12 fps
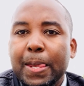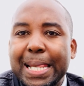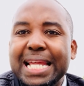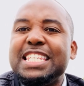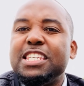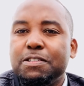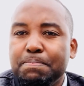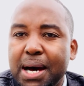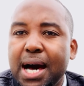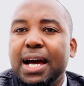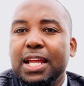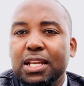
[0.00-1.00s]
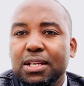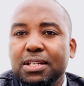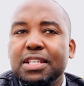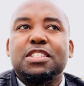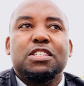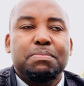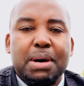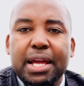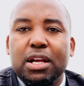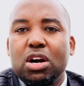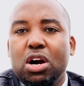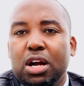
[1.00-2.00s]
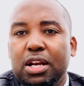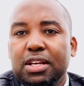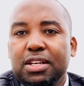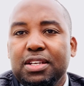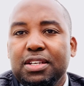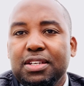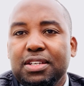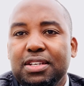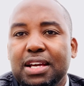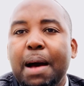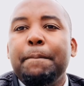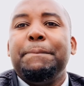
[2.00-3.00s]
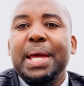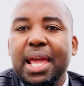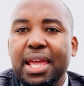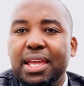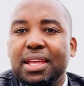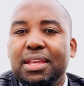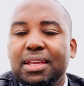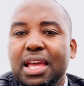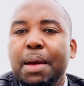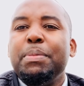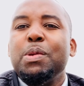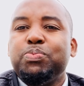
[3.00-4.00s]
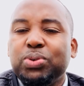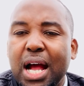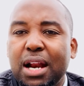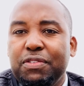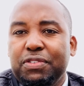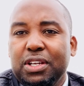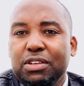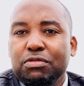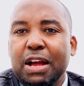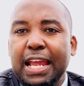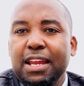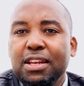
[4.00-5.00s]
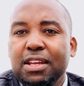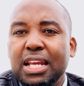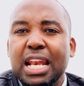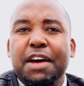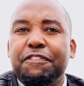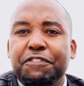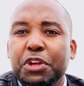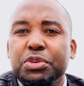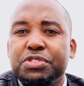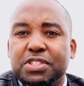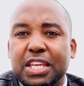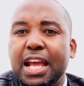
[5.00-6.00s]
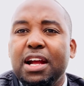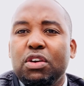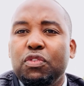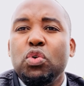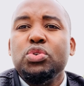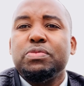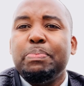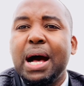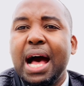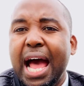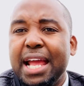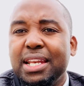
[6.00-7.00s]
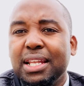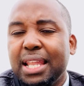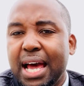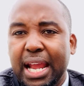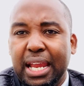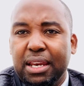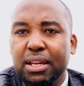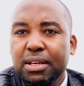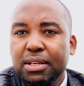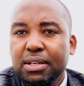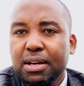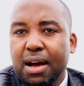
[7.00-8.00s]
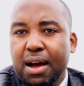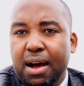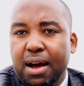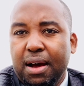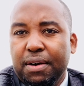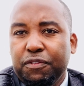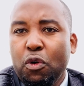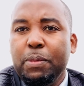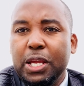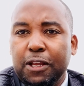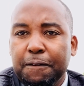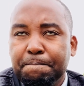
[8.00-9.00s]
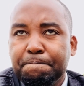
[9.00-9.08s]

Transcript: This is mine. This is my card. I'm paying, and be proud of it, right? And not feel scared of who's behind the line for me,